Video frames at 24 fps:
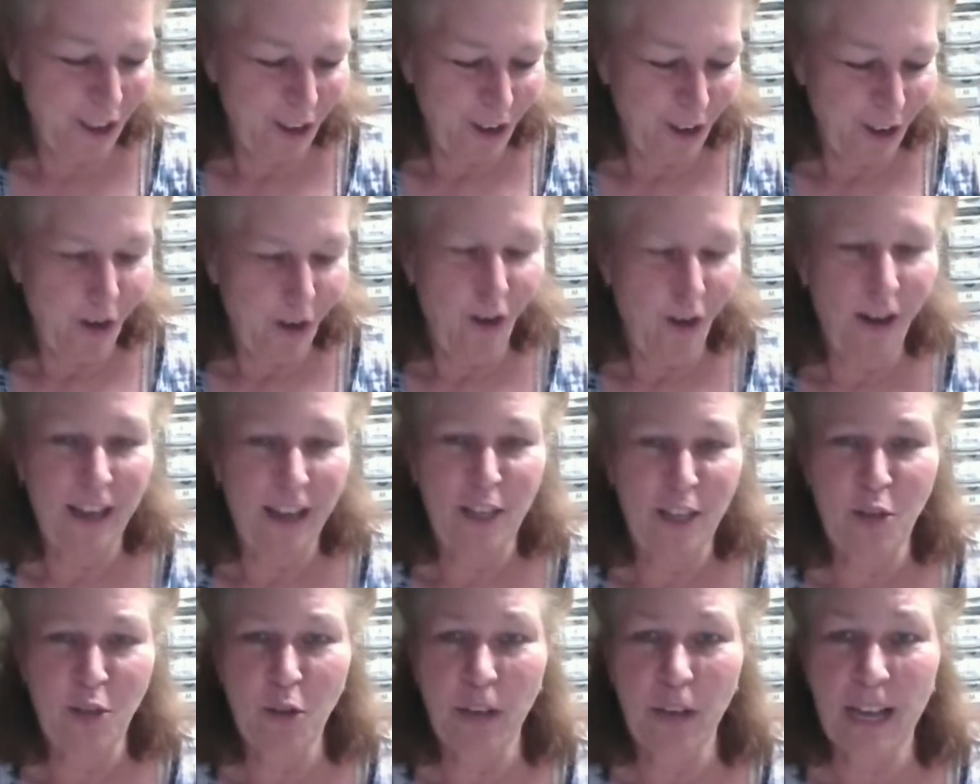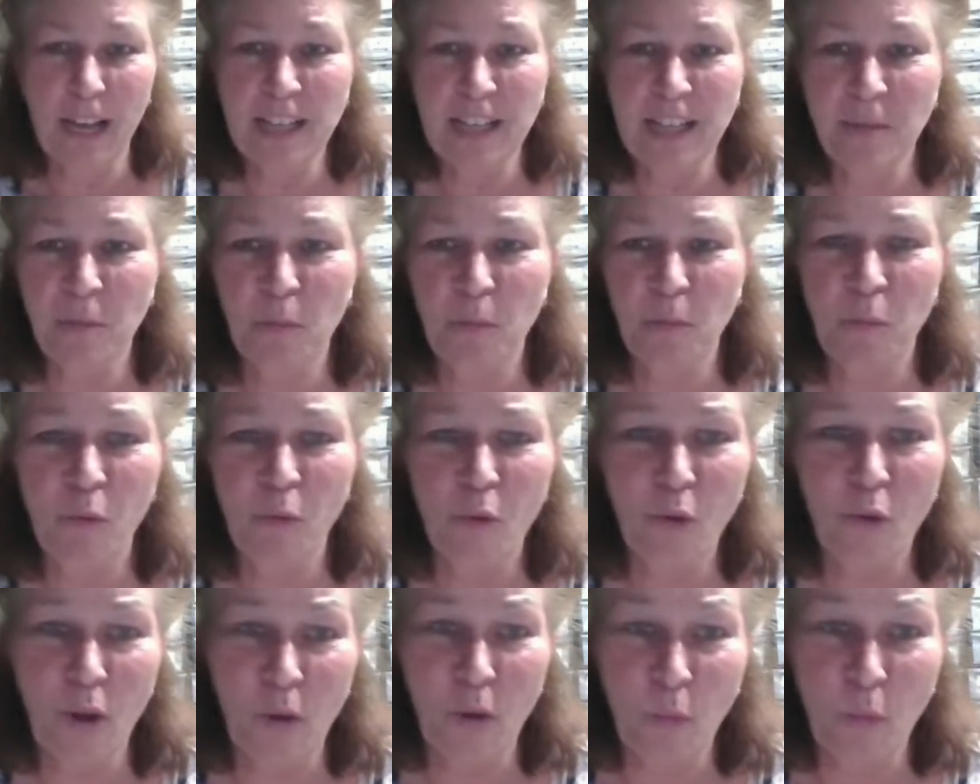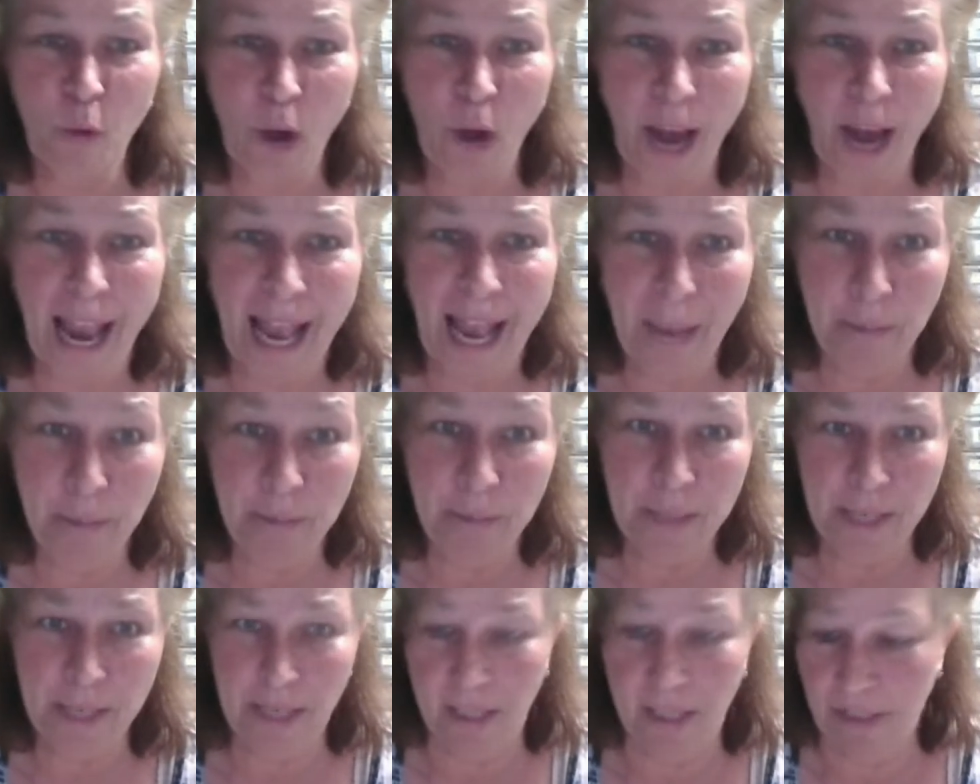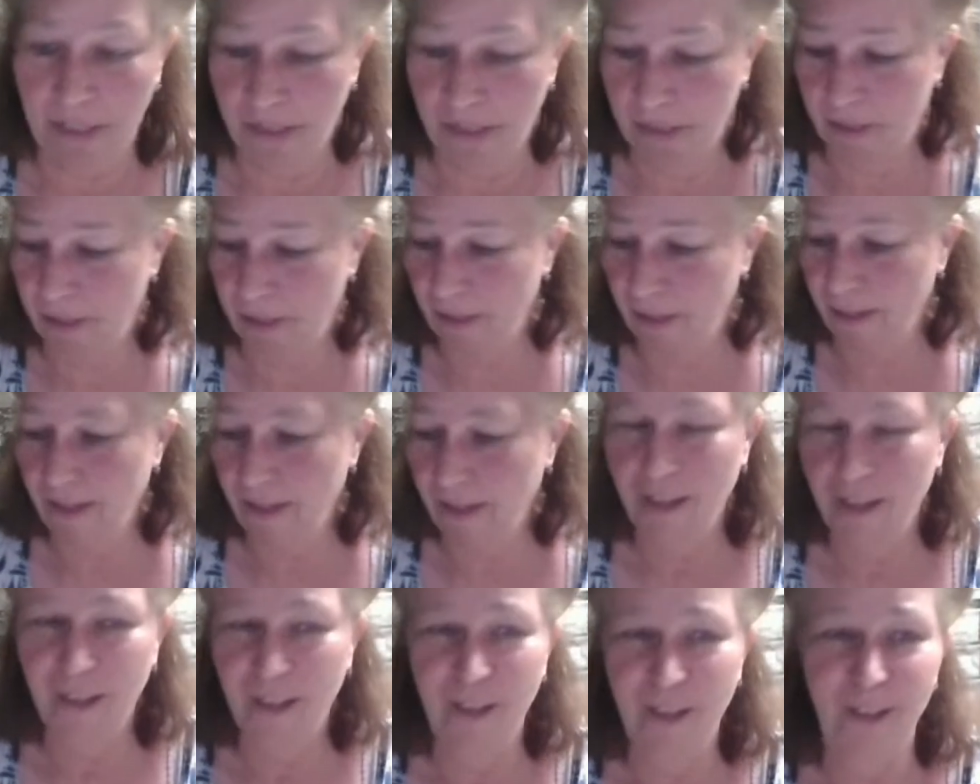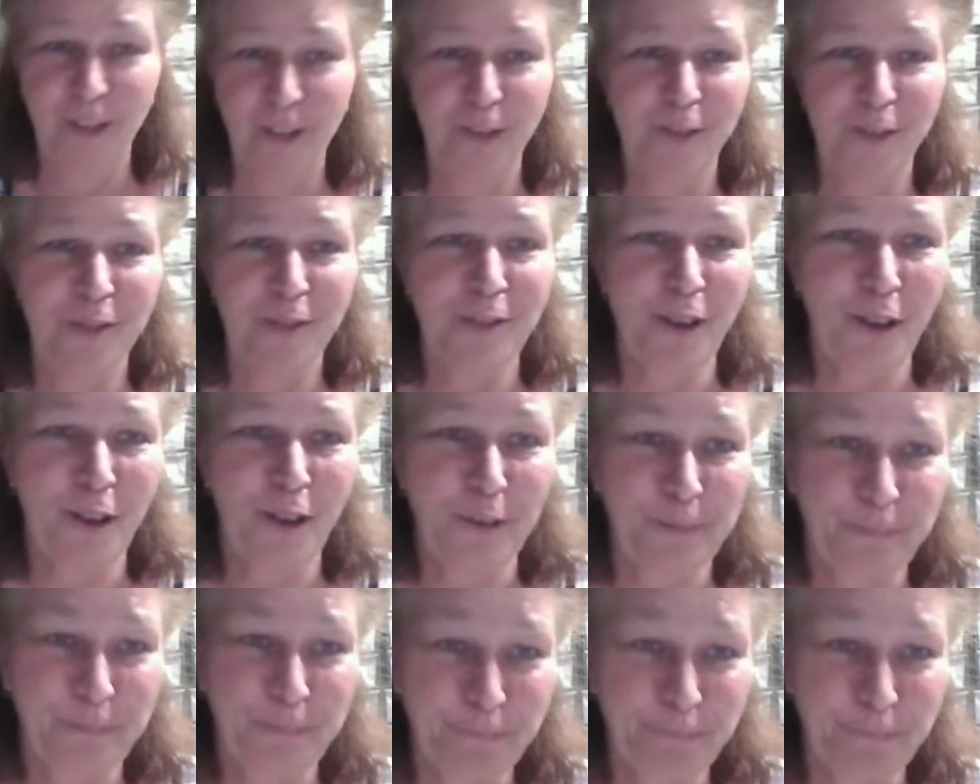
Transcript: right, you guys were absent. So,